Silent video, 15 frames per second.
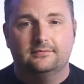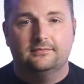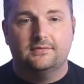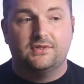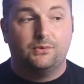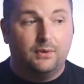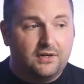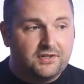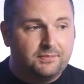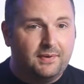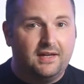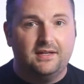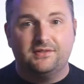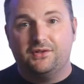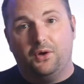
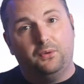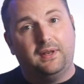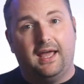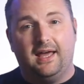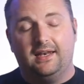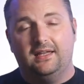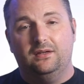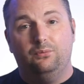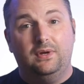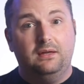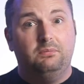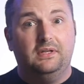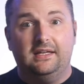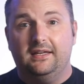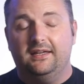Squarespace, GoDaddy,
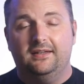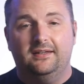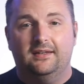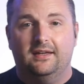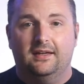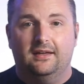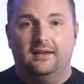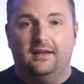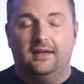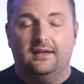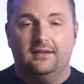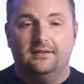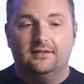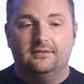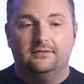Weebly,
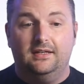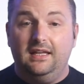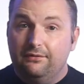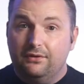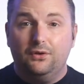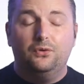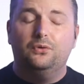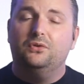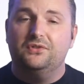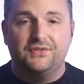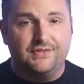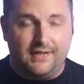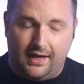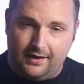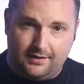and even Google
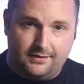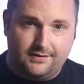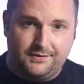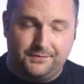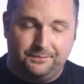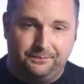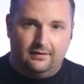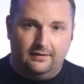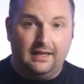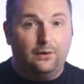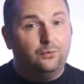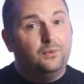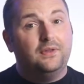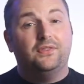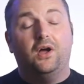Sites.
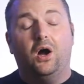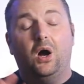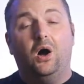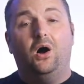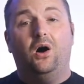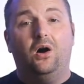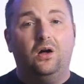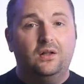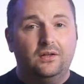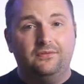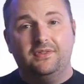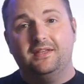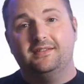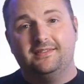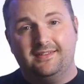Now, with all
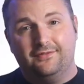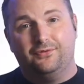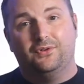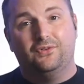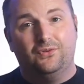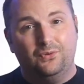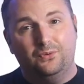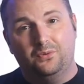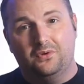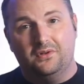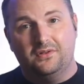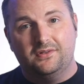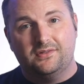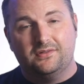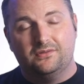of these different
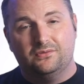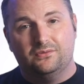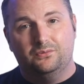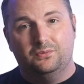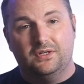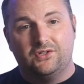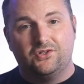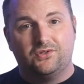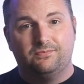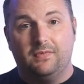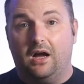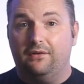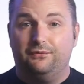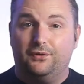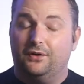tools, which
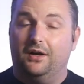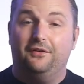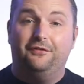offer a